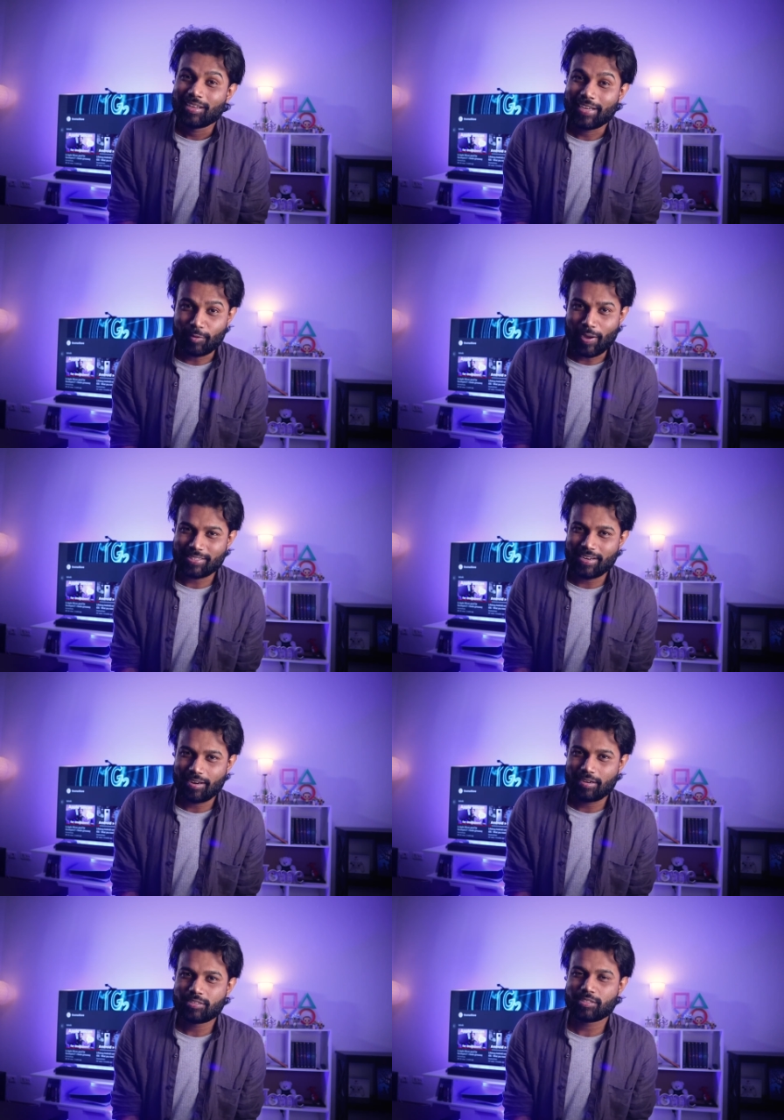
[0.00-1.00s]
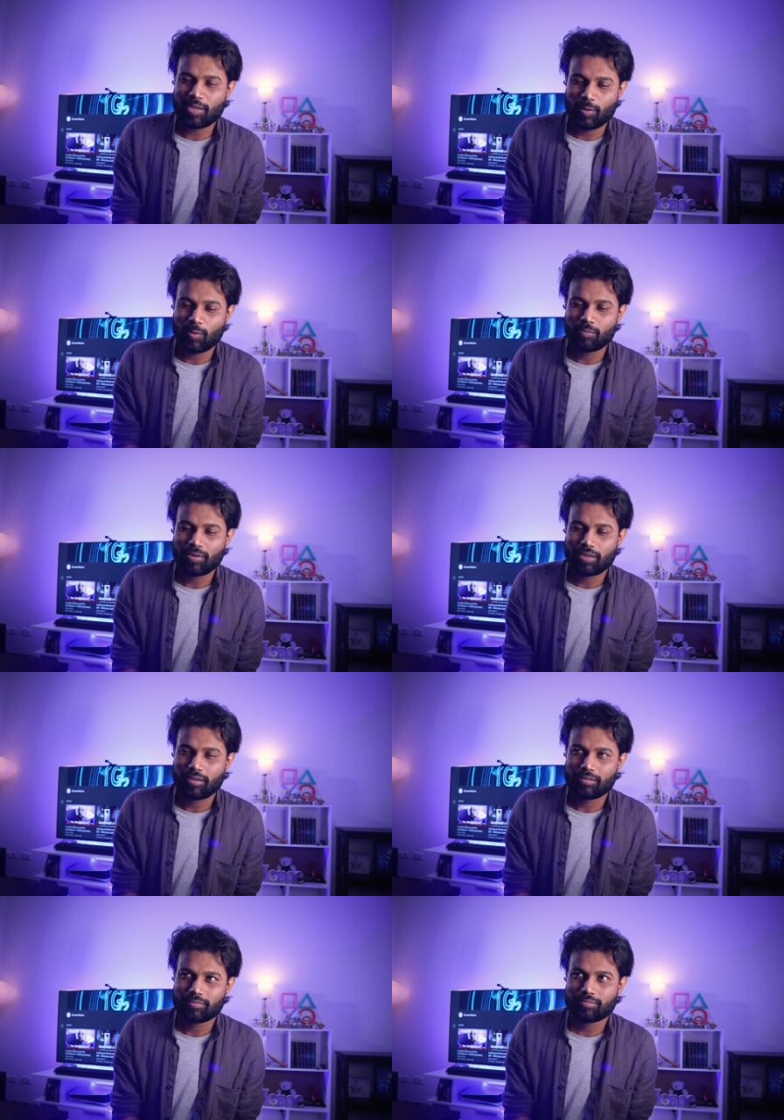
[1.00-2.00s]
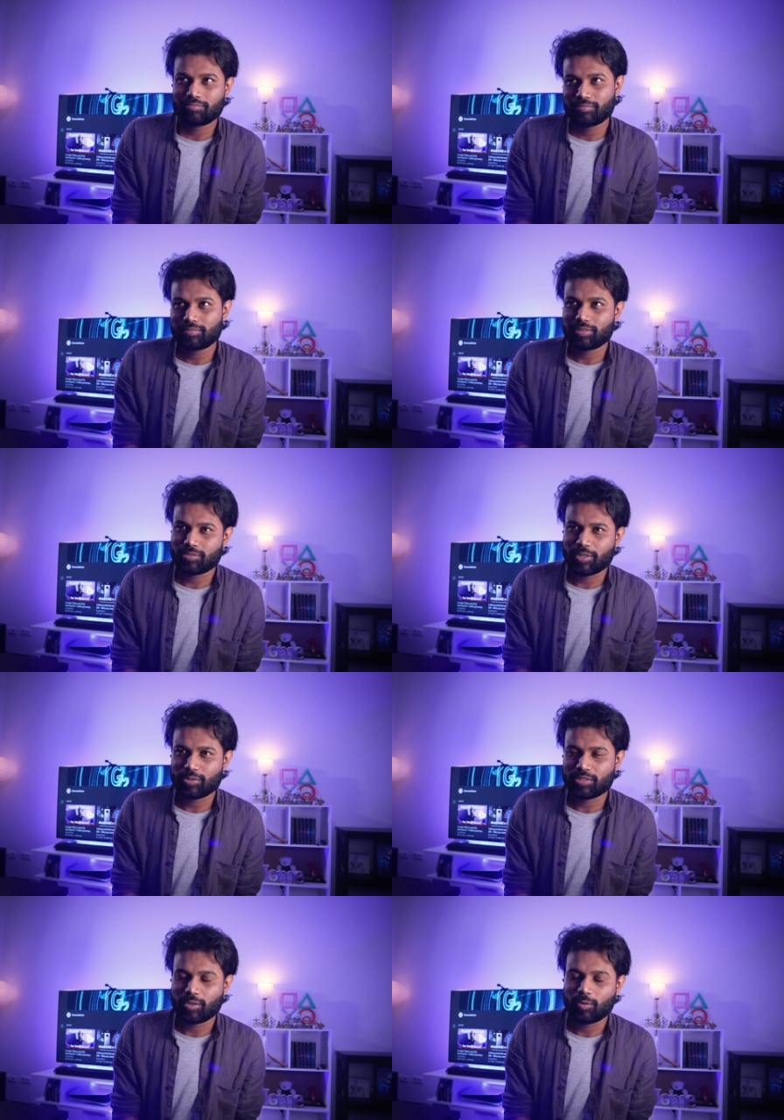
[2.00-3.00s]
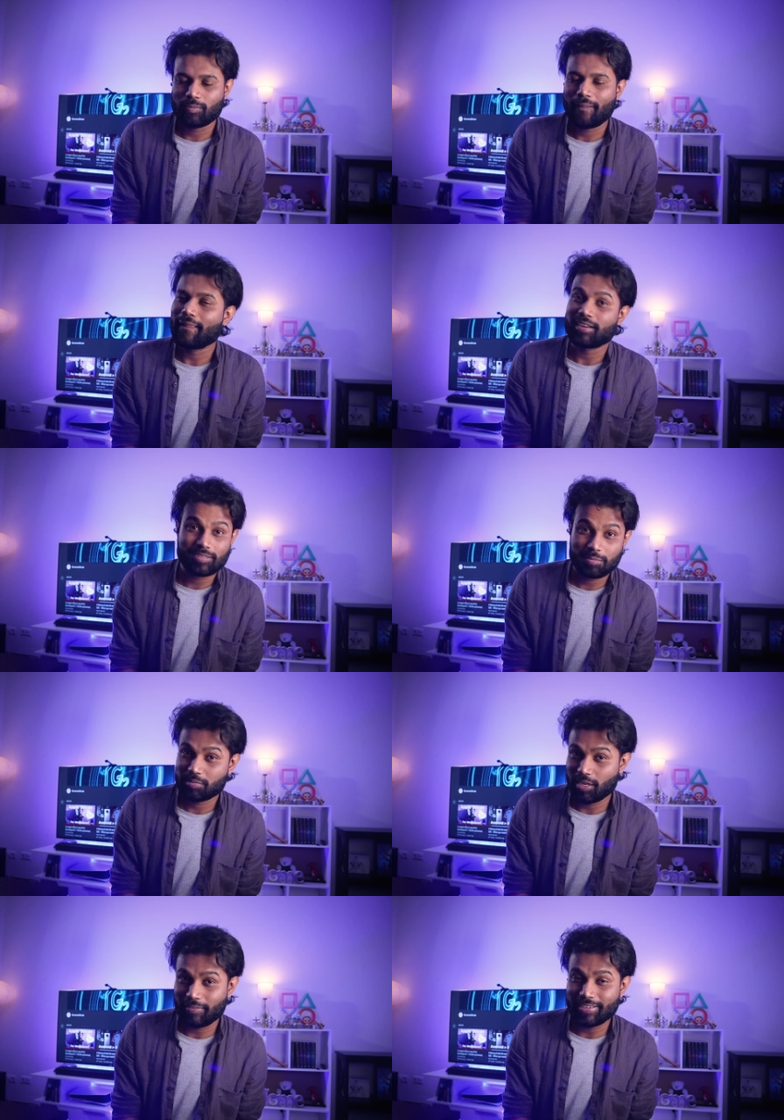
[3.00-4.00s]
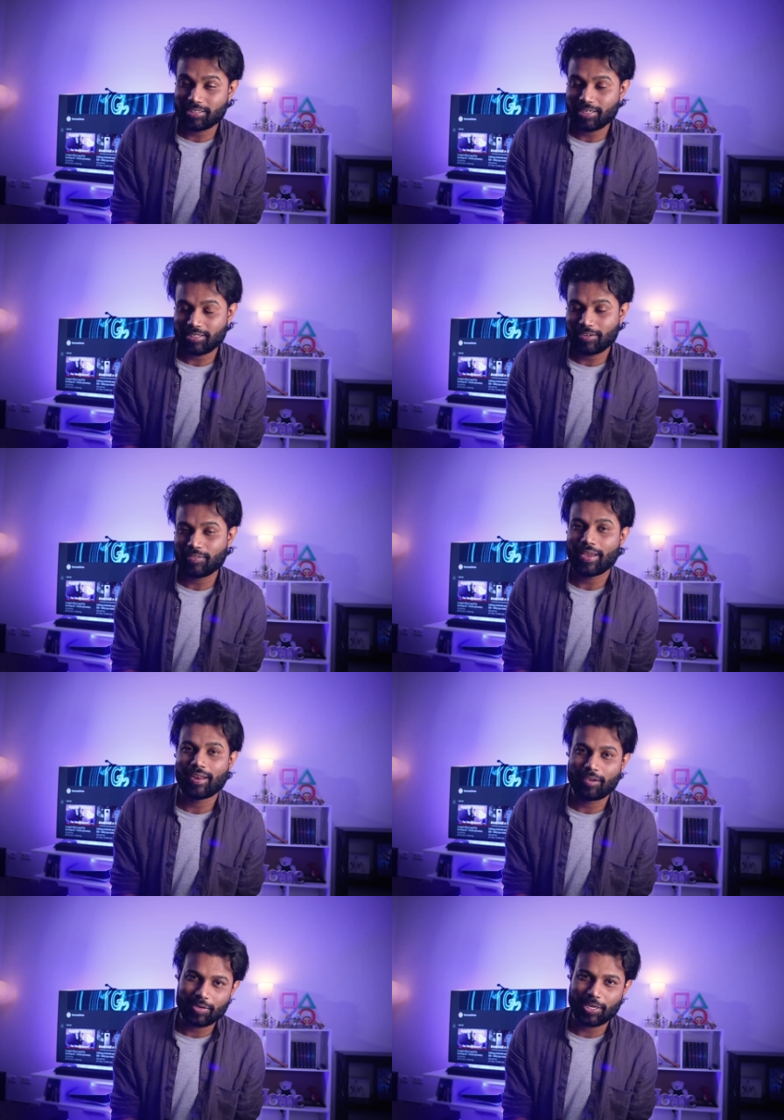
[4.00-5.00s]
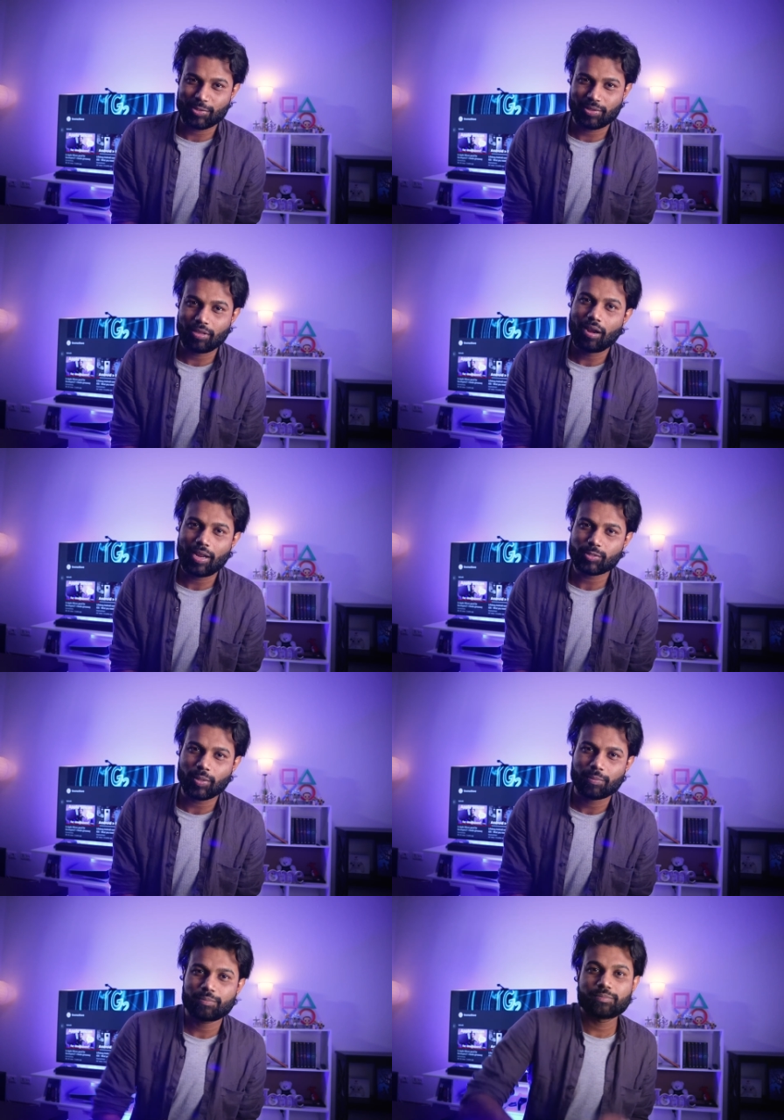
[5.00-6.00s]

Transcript: get vaccinated, stay home, try to stay home, and definitely stay safe. And I will catch you in the next one.